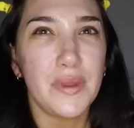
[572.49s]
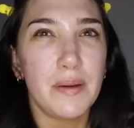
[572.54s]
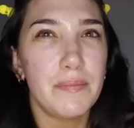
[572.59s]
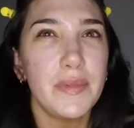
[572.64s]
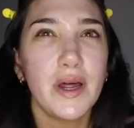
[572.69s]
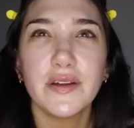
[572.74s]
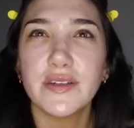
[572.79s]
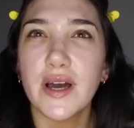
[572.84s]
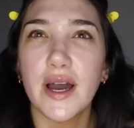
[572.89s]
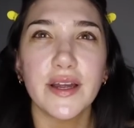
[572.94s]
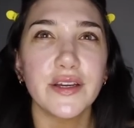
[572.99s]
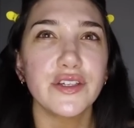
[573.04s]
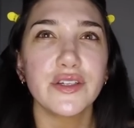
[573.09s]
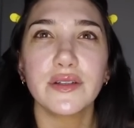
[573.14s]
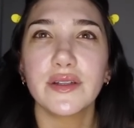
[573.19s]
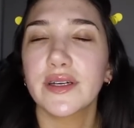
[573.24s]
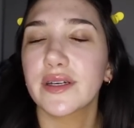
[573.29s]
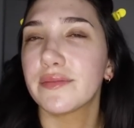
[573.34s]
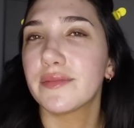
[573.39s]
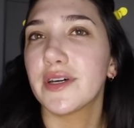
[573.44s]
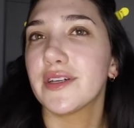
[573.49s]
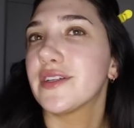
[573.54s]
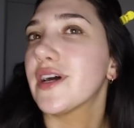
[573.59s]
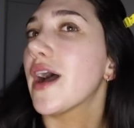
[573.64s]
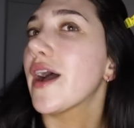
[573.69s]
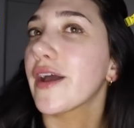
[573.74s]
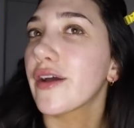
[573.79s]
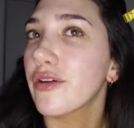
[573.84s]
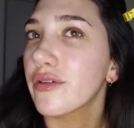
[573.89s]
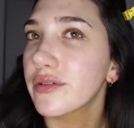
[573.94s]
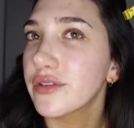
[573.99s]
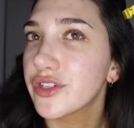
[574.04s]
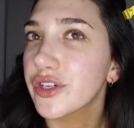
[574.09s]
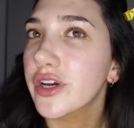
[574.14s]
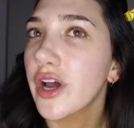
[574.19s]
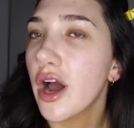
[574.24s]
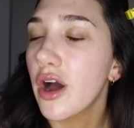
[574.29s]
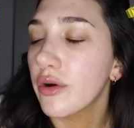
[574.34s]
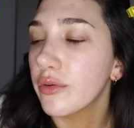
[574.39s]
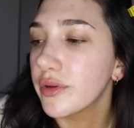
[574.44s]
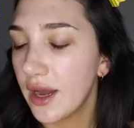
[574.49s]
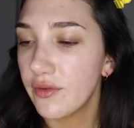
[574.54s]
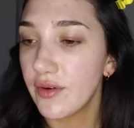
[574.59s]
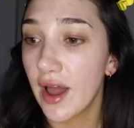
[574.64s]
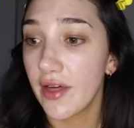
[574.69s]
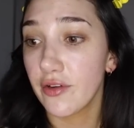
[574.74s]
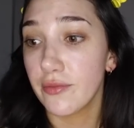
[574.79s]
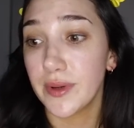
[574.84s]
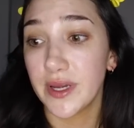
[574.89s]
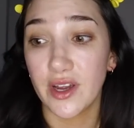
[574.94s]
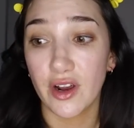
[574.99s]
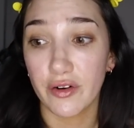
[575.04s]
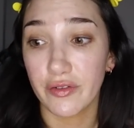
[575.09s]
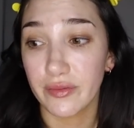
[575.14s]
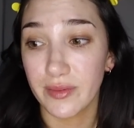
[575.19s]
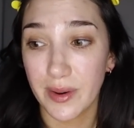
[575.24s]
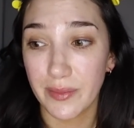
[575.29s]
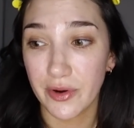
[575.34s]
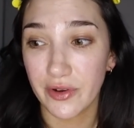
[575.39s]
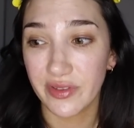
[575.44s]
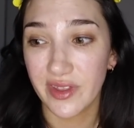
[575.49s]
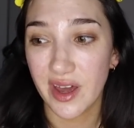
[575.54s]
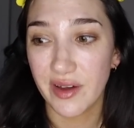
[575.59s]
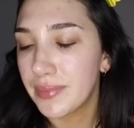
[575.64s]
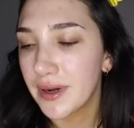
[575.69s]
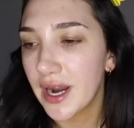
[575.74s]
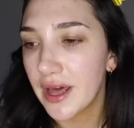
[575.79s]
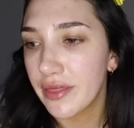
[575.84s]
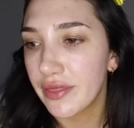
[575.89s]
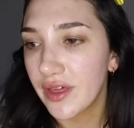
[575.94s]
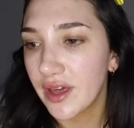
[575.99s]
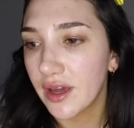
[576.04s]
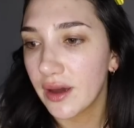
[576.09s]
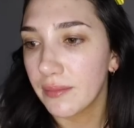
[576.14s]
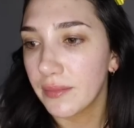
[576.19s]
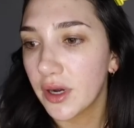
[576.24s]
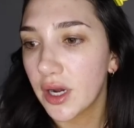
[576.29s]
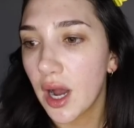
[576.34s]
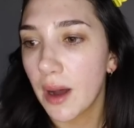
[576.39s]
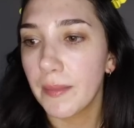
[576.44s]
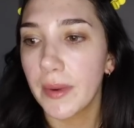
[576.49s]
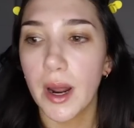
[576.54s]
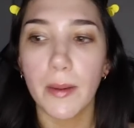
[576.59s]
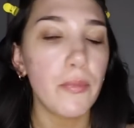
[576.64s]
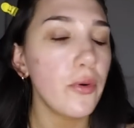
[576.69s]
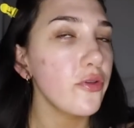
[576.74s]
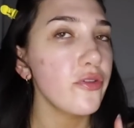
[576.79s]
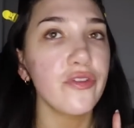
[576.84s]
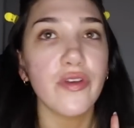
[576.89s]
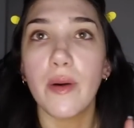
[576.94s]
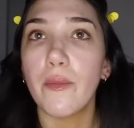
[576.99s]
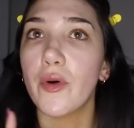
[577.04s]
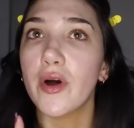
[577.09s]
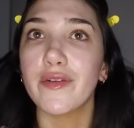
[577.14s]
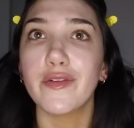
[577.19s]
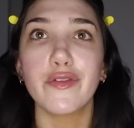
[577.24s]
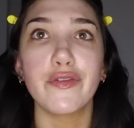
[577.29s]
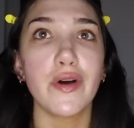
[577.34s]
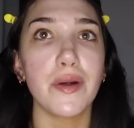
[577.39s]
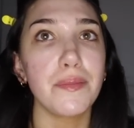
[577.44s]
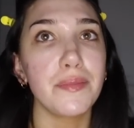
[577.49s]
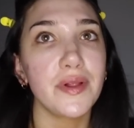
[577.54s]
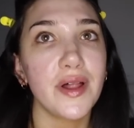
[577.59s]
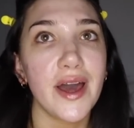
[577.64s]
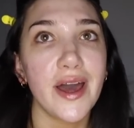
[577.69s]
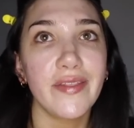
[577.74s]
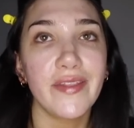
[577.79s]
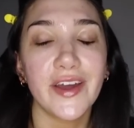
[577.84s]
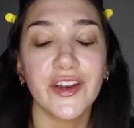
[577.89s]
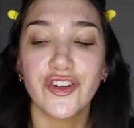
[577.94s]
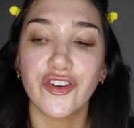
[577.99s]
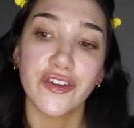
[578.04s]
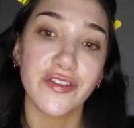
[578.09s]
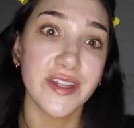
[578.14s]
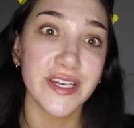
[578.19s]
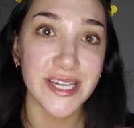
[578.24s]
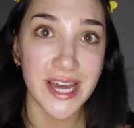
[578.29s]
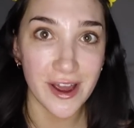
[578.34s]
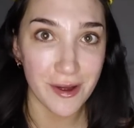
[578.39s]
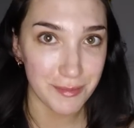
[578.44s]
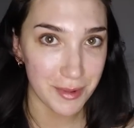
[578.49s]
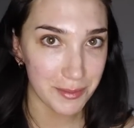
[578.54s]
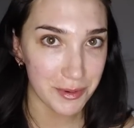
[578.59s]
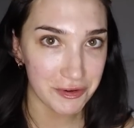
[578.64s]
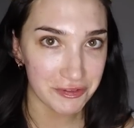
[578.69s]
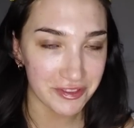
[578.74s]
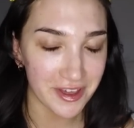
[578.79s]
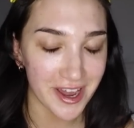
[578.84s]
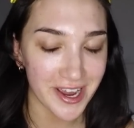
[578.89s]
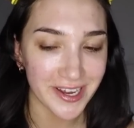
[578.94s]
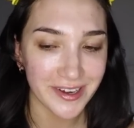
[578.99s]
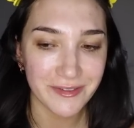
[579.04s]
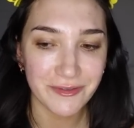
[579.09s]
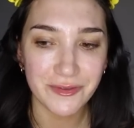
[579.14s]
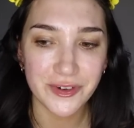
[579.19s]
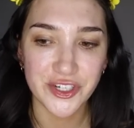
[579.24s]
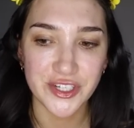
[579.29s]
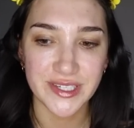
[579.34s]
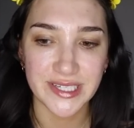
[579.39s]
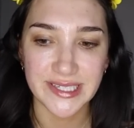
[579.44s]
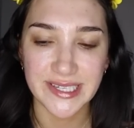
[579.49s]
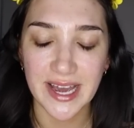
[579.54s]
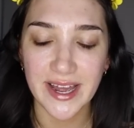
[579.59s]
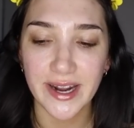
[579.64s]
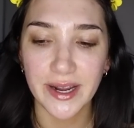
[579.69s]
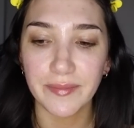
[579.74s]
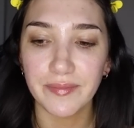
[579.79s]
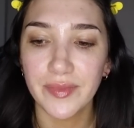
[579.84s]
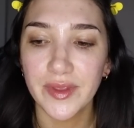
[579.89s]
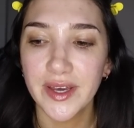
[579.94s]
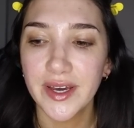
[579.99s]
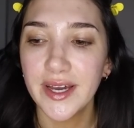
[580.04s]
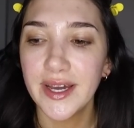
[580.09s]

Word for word: I'm not dying to go. I'd rather be here on my birthday, but I think I'm coming up with somewhat of a fun plan like during the day on my birthday, which is exciting.